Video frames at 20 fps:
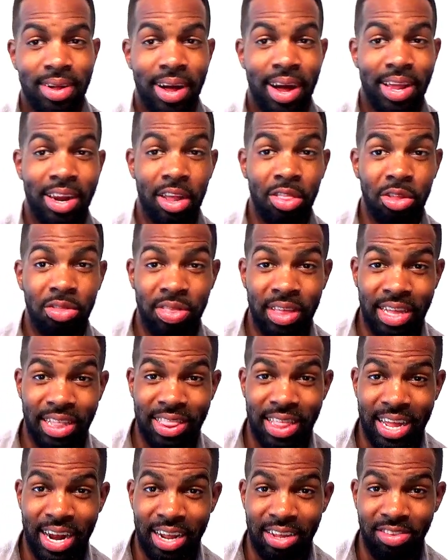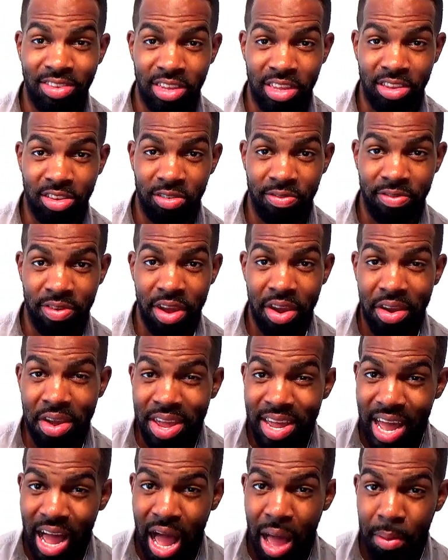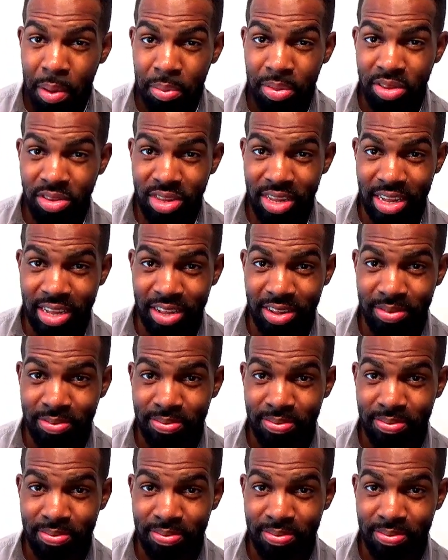Another thing that I see is a very common mistake